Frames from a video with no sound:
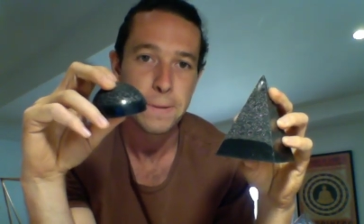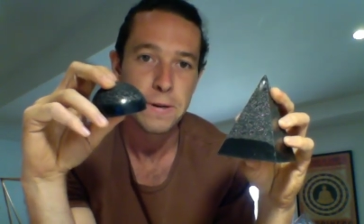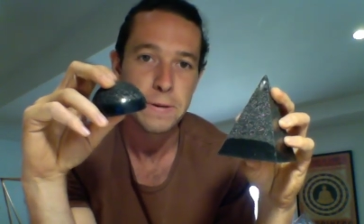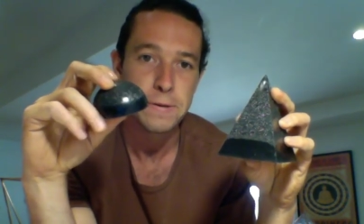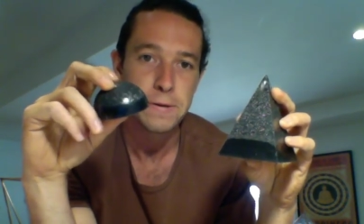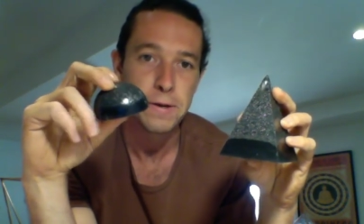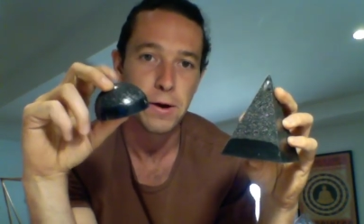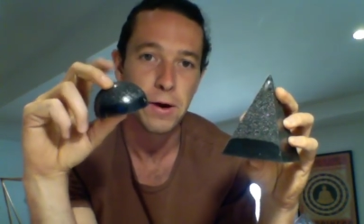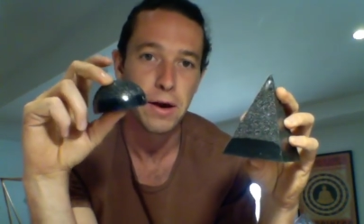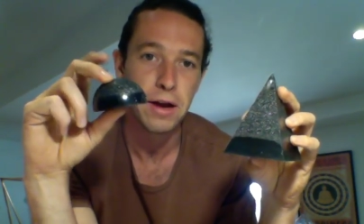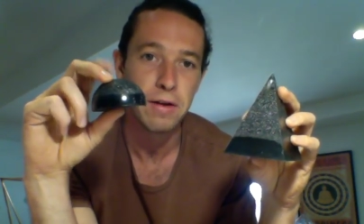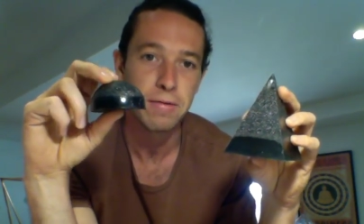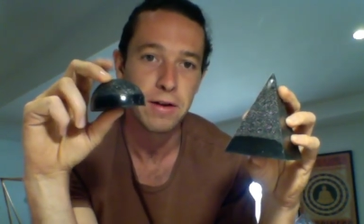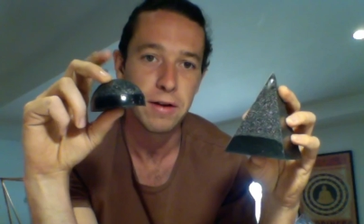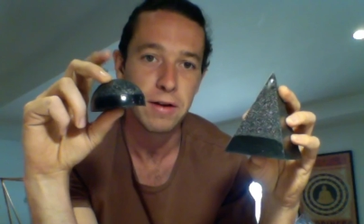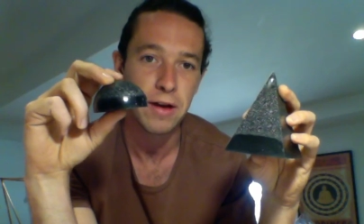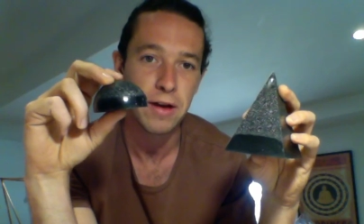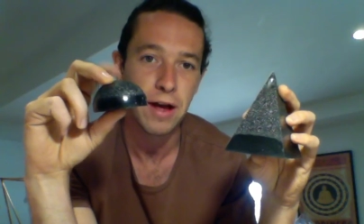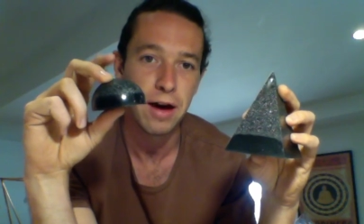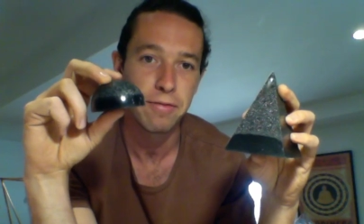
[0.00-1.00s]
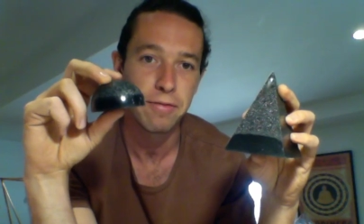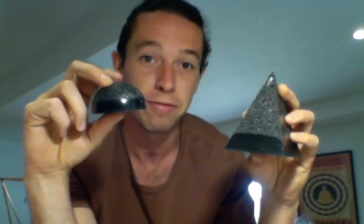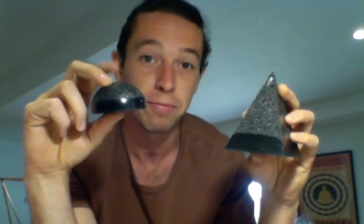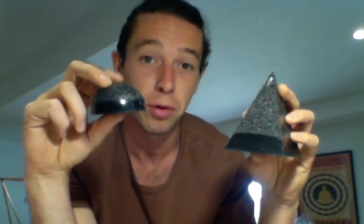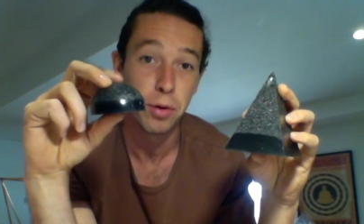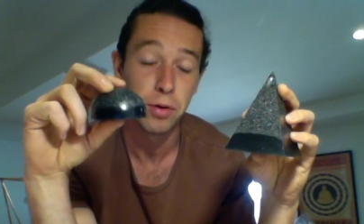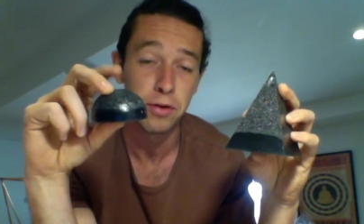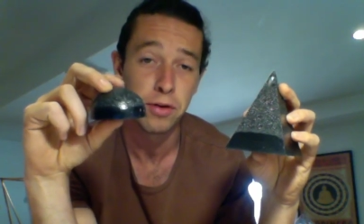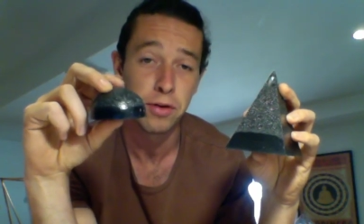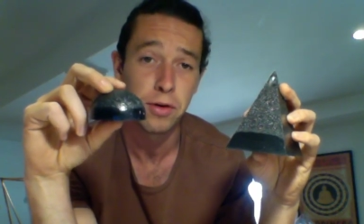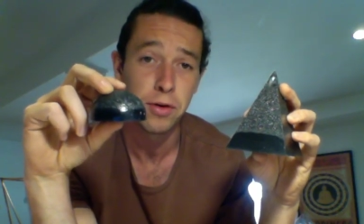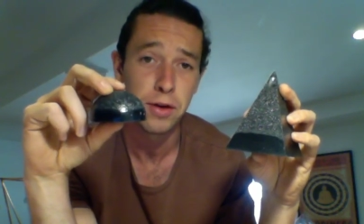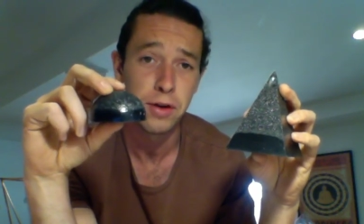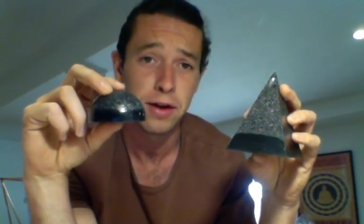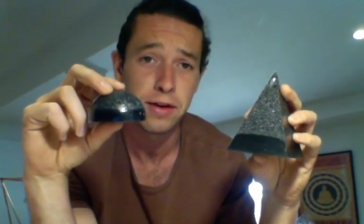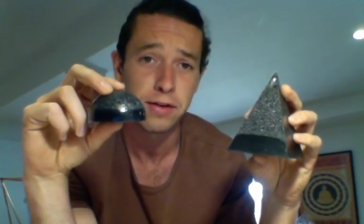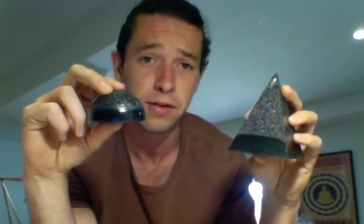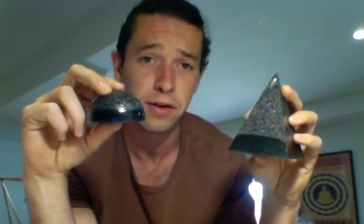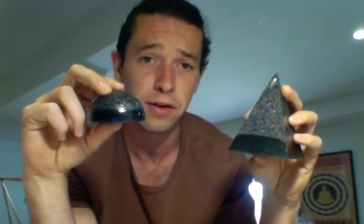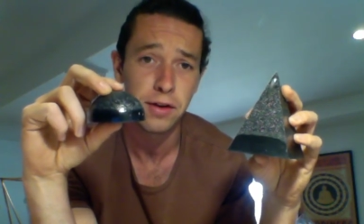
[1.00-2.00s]
So even if you have put 2 of
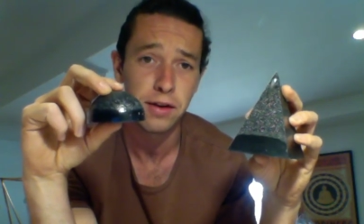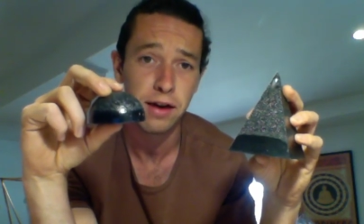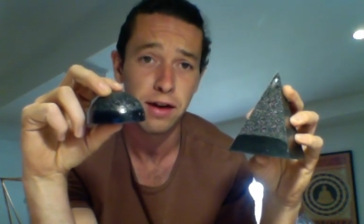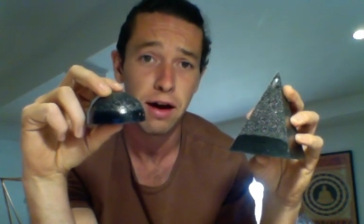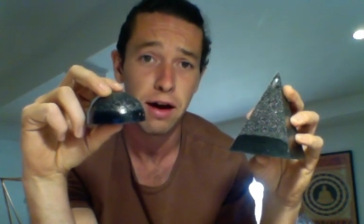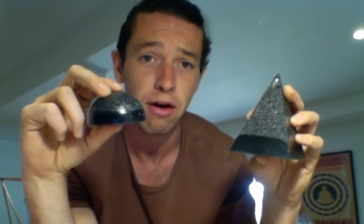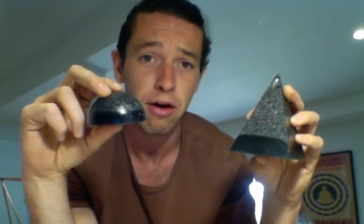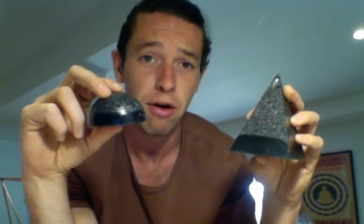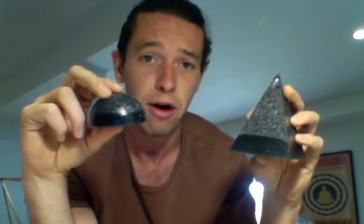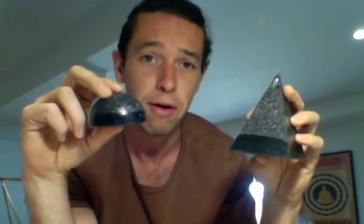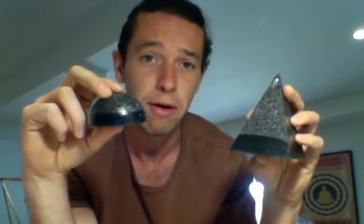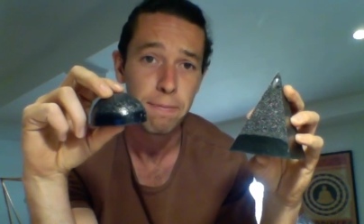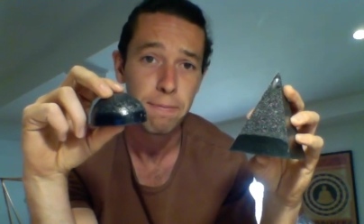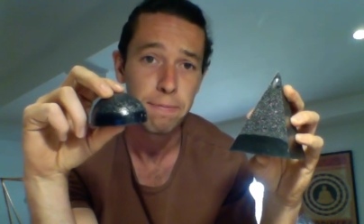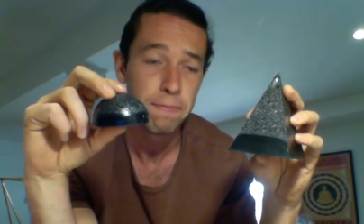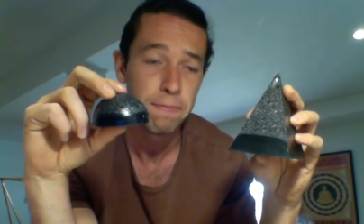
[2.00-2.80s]
these on a tower,